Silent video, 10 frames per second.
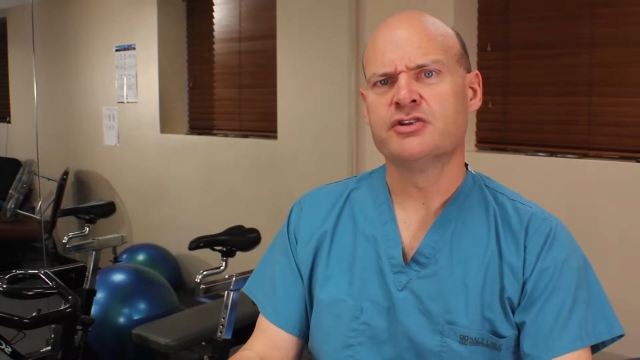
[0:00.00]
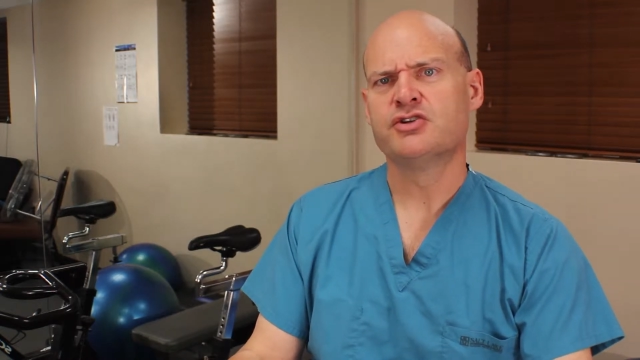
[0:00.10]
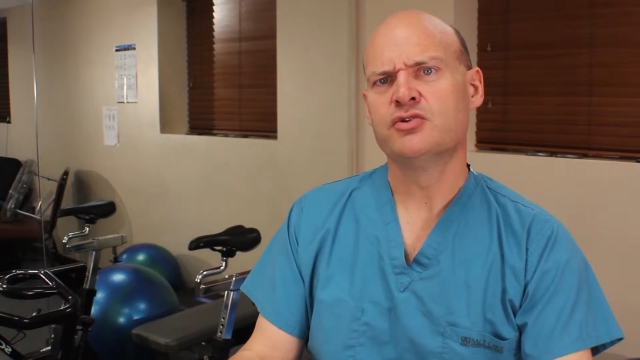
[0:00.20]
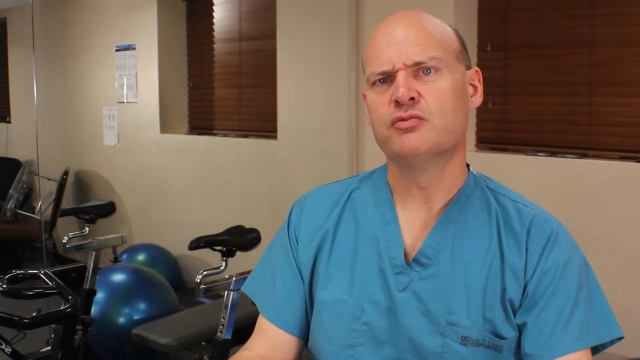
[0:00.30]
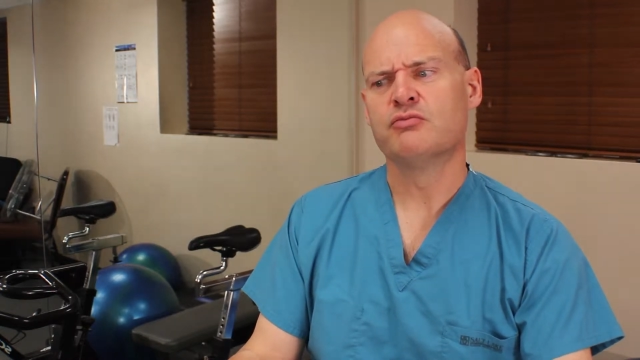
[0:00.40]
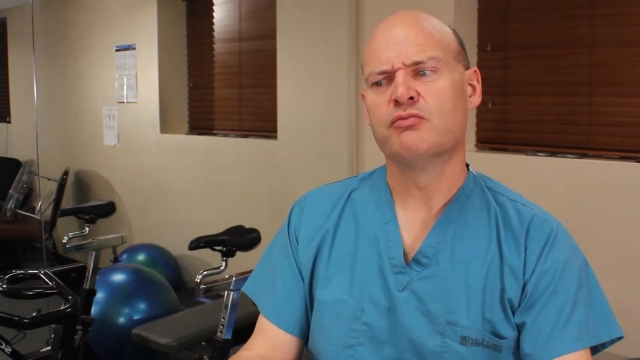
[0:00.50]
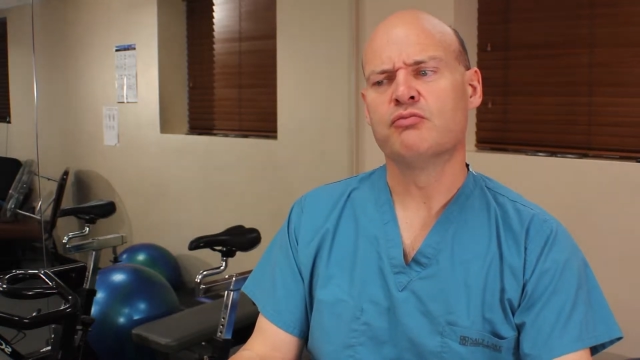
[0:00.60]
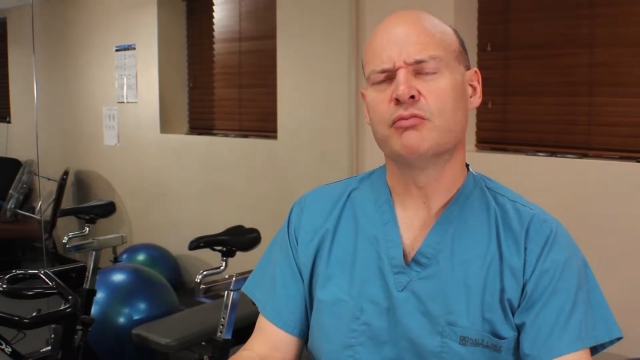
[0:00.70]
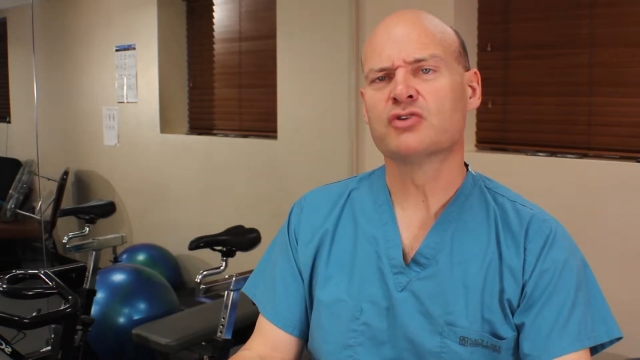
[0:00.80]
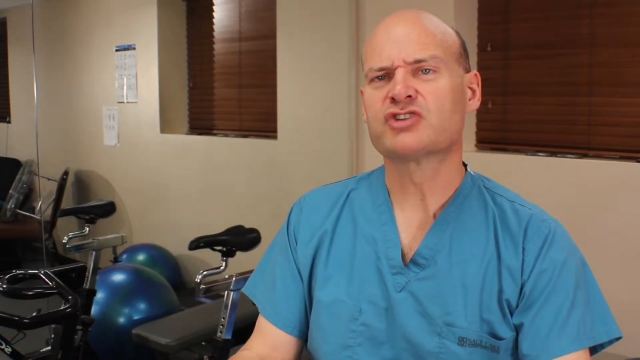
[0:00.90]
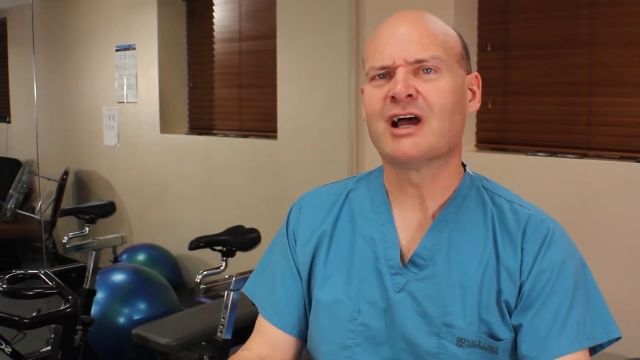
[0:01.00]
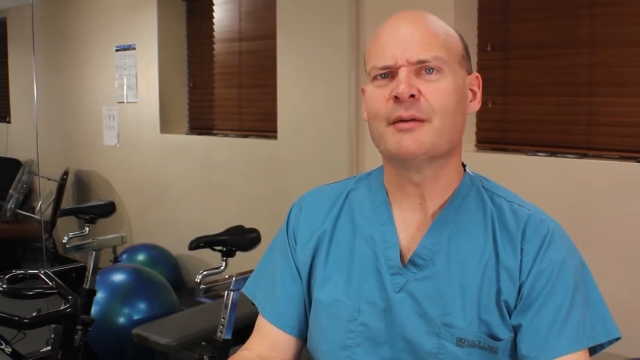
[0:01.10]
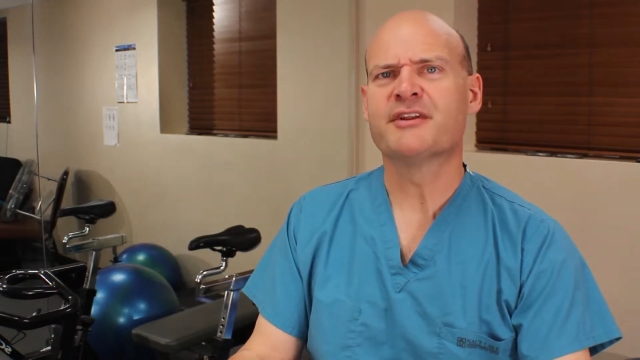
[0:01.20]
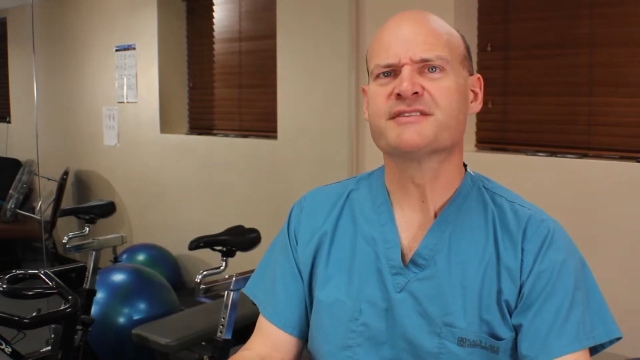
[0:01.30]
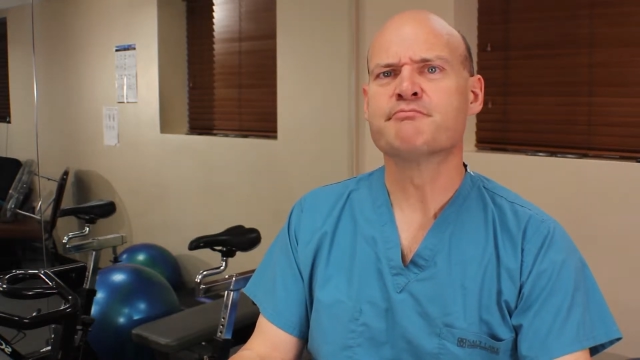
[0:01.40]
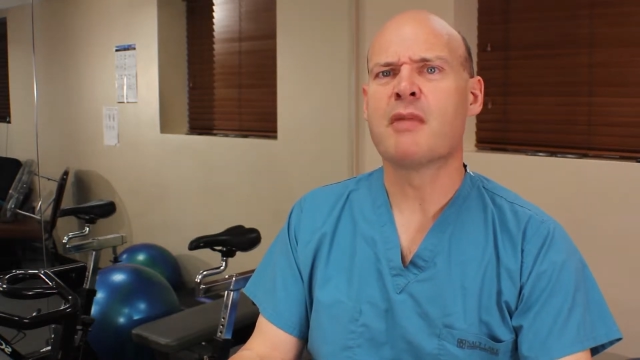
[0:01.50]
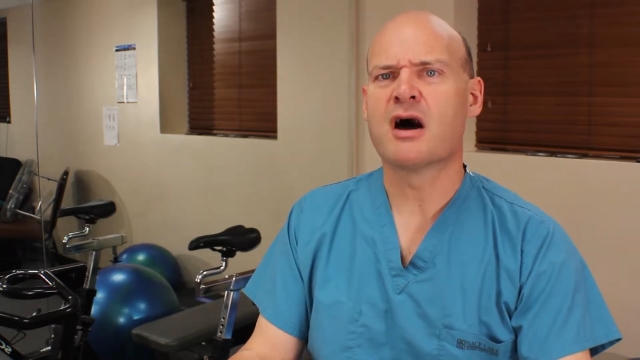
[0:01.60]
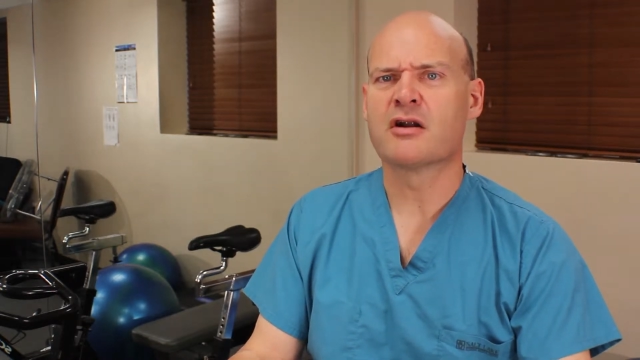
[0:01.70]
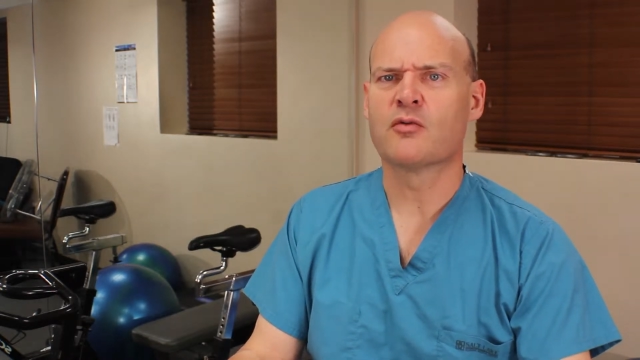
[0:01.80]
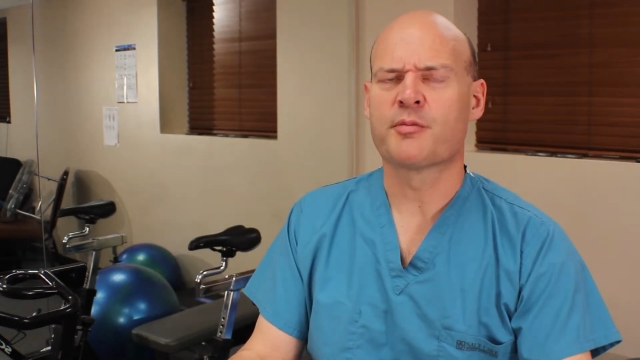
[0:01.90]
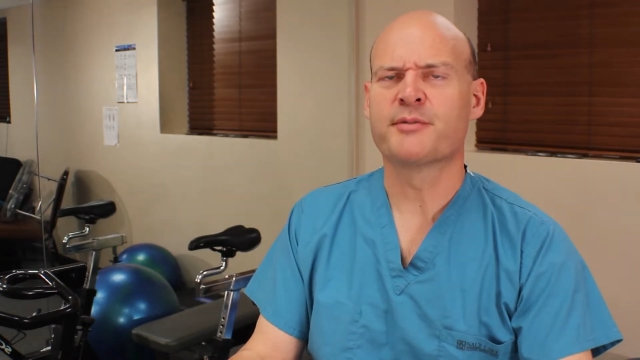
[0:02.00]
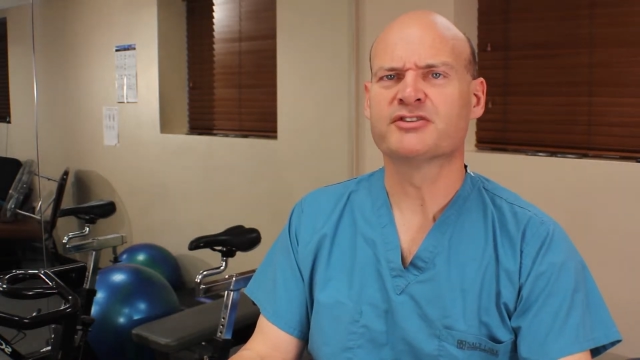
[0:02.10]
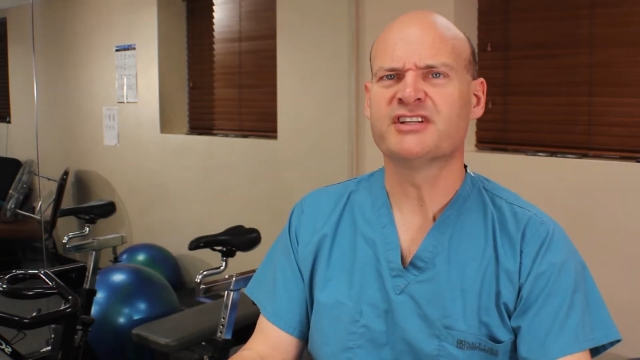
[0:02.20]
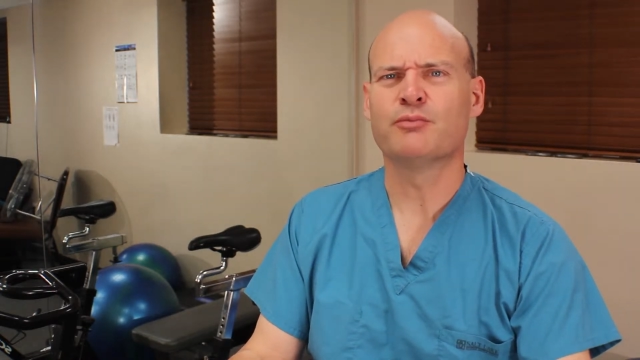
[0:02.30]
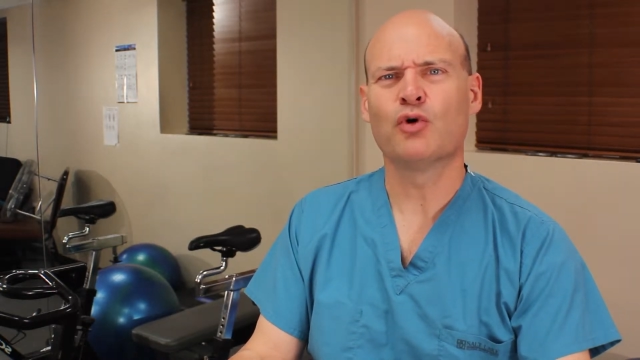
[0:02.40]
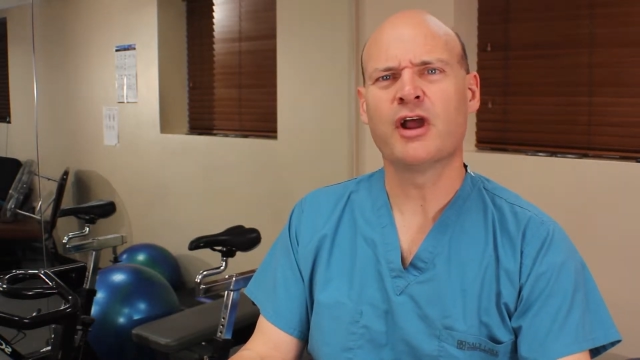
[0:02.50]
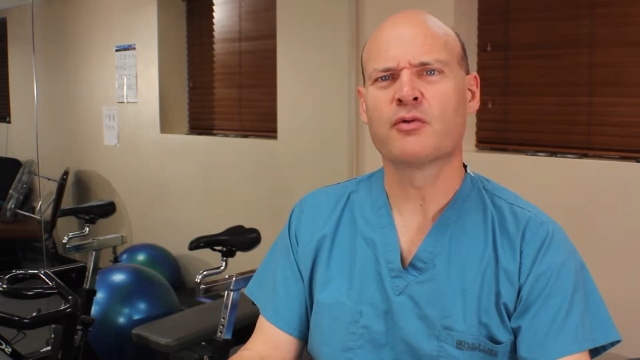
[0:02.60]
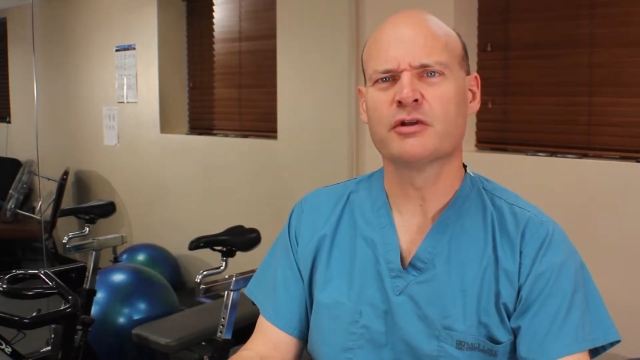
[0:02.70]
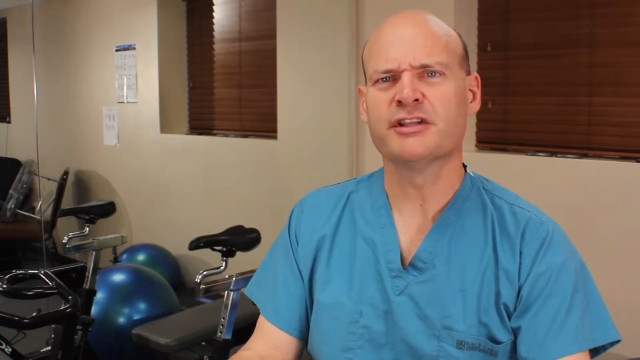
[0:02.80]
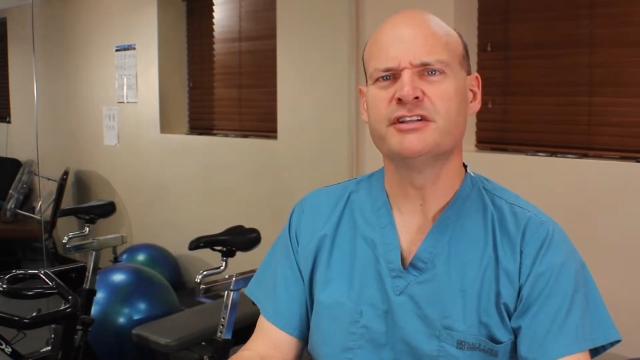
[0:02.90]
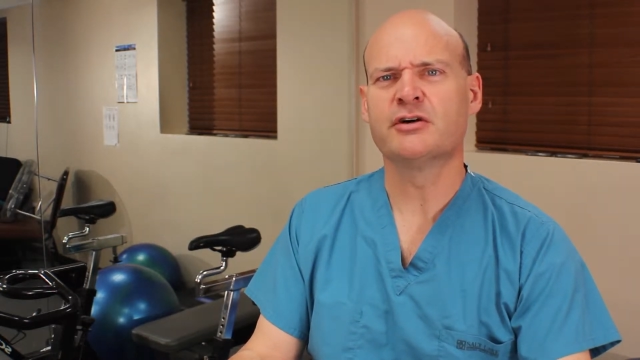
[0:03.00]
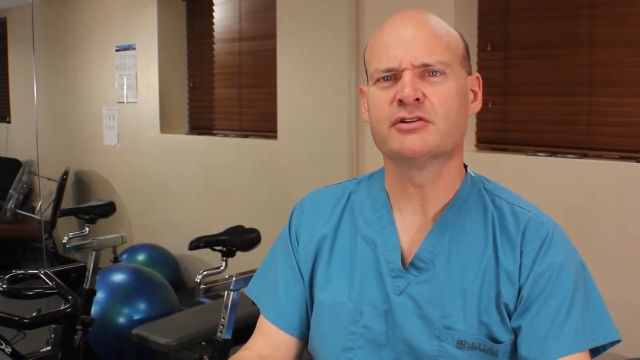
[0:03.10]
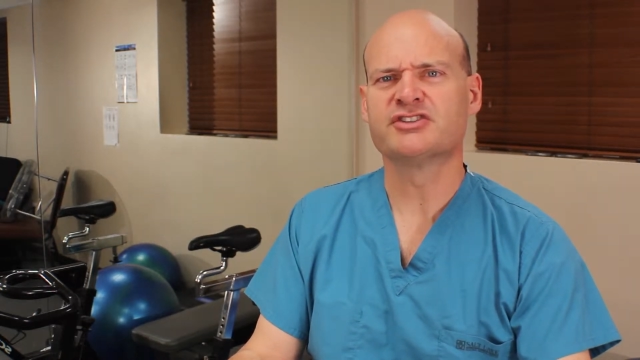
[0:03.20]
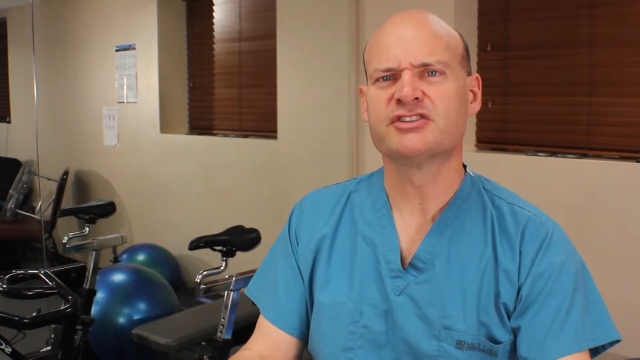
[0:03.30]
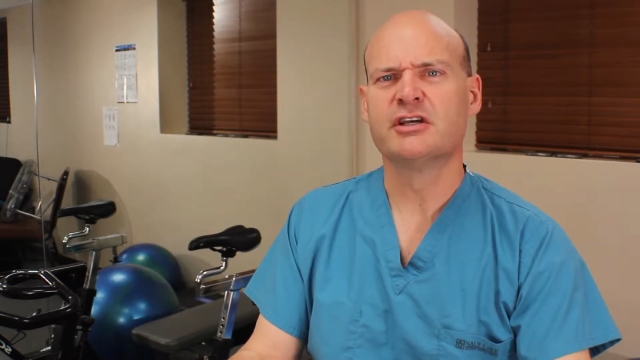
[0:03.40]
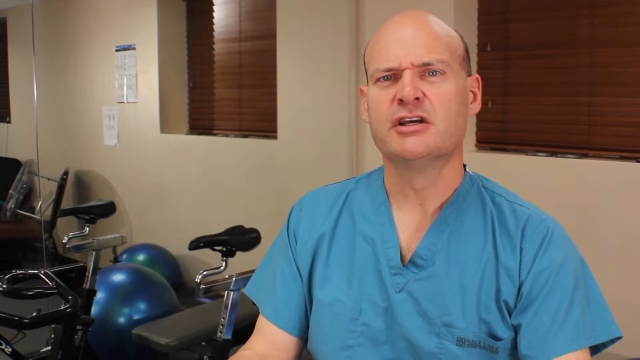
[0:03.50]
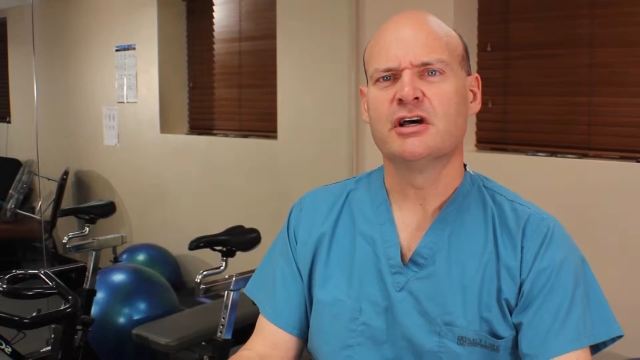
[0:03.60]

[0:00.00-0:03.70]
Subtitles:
to most common is moderate, where people say, boy, I really notice